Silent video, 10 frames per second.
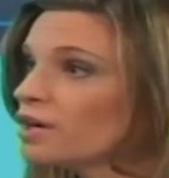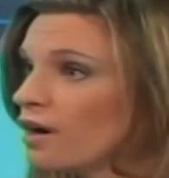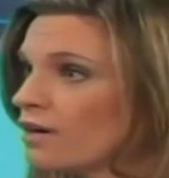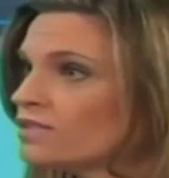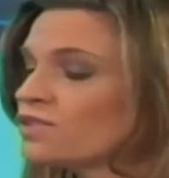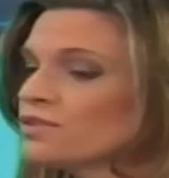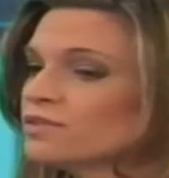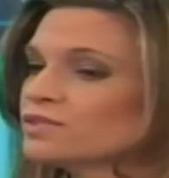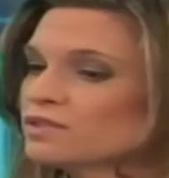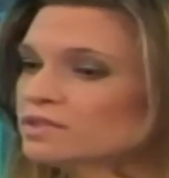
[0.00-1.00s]
are. Cer
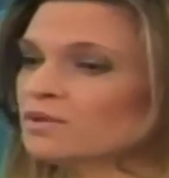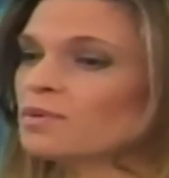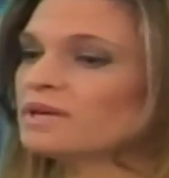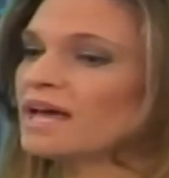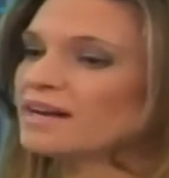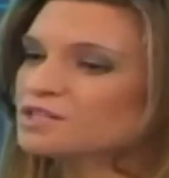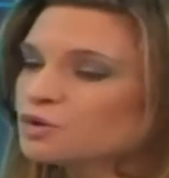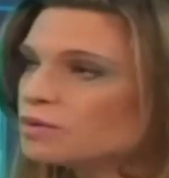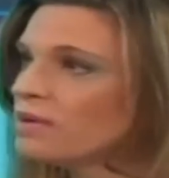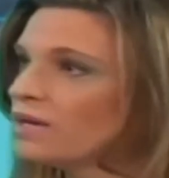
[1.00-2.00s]
certainly women headed
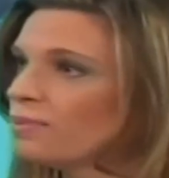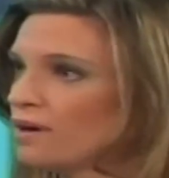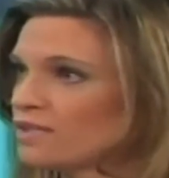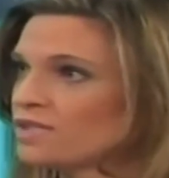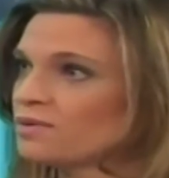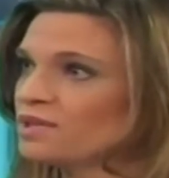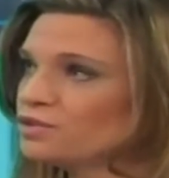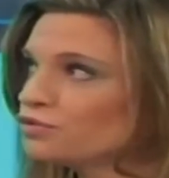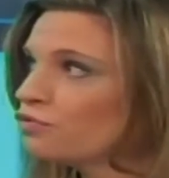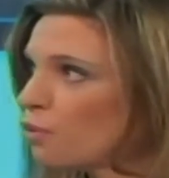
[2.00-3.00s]
toward menopause. So in
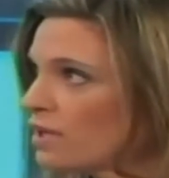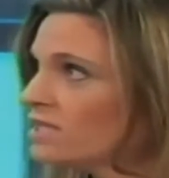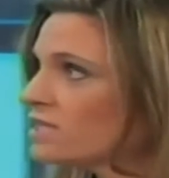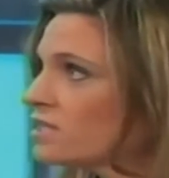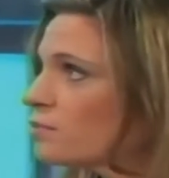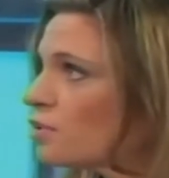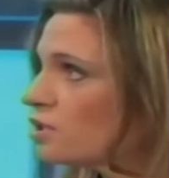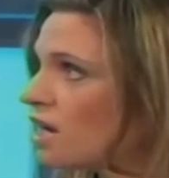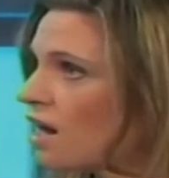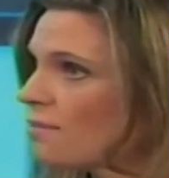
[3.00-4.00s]
your 40s is the
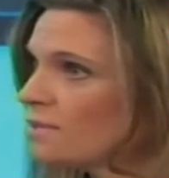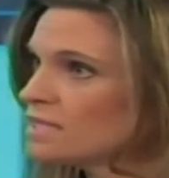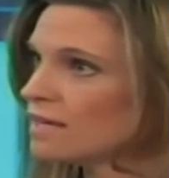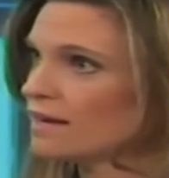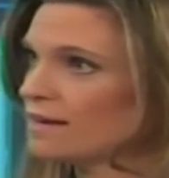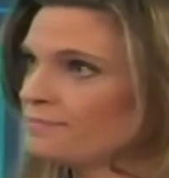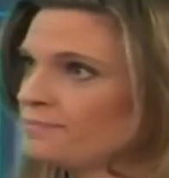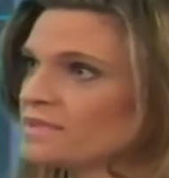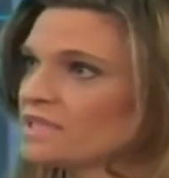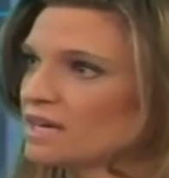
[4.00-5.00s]
most mm -hmm. common time
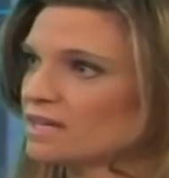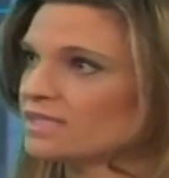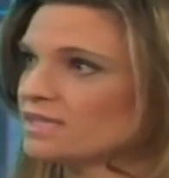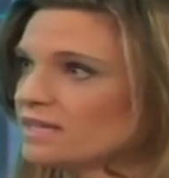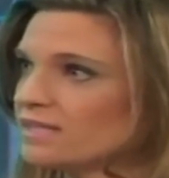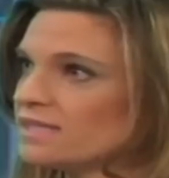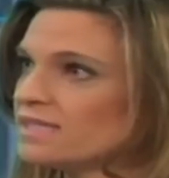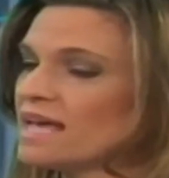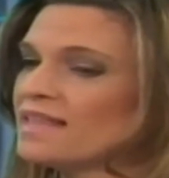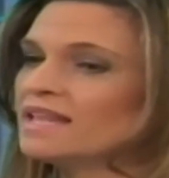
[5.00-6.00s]
to get cysts.
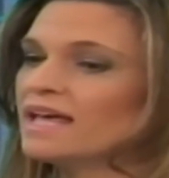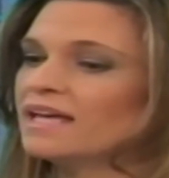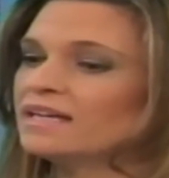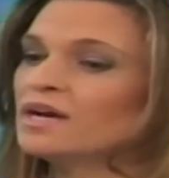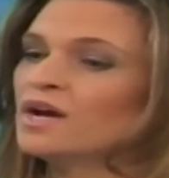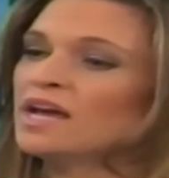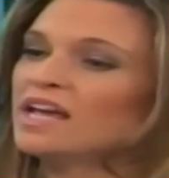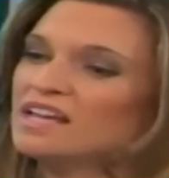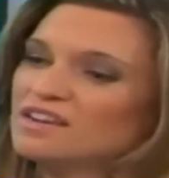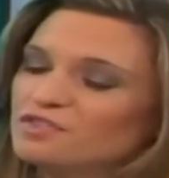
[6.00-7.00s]
And then
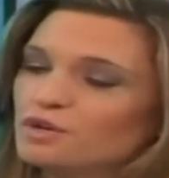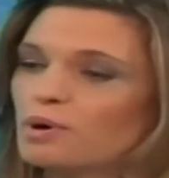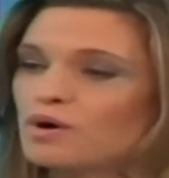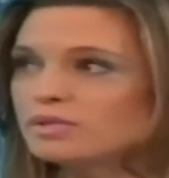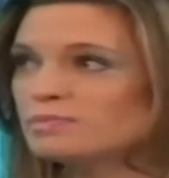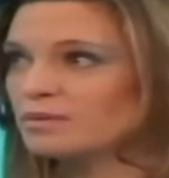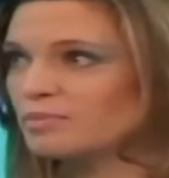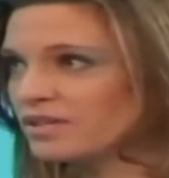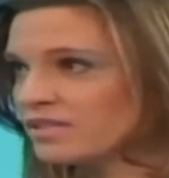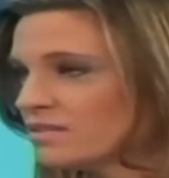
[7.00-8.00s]
if you're
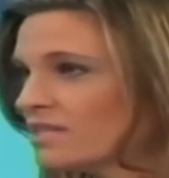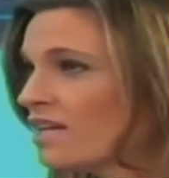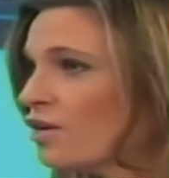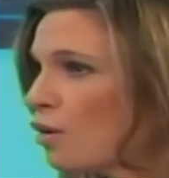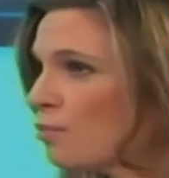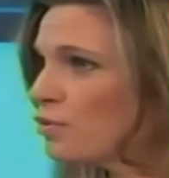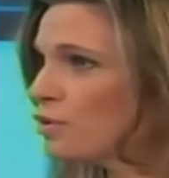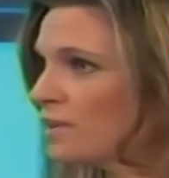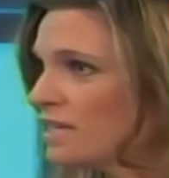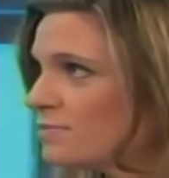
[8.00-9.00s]
postmenopausal and taking hormone
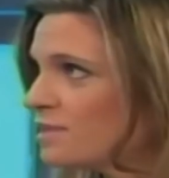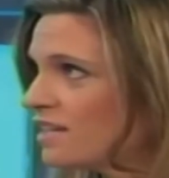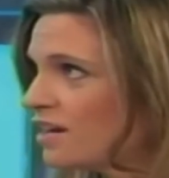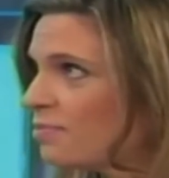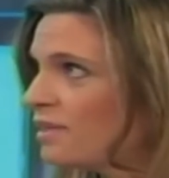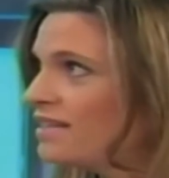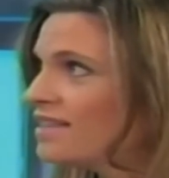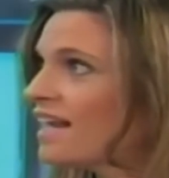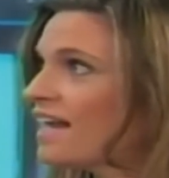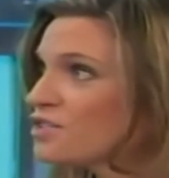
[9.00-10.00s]
replacement therapy,
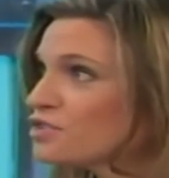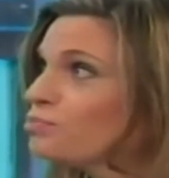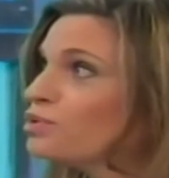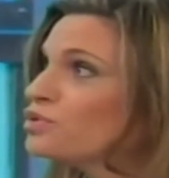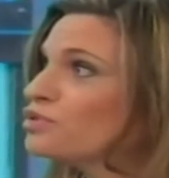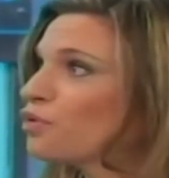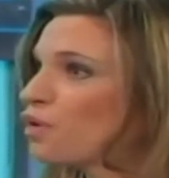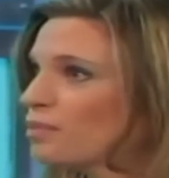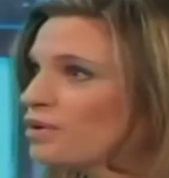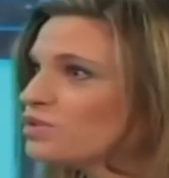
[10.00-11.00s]
that extra boost of
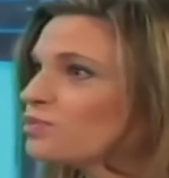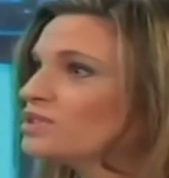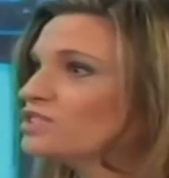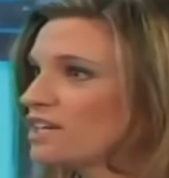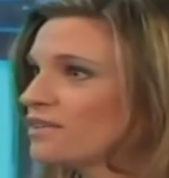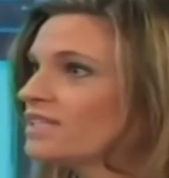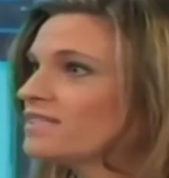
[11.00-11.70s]
hormones will generate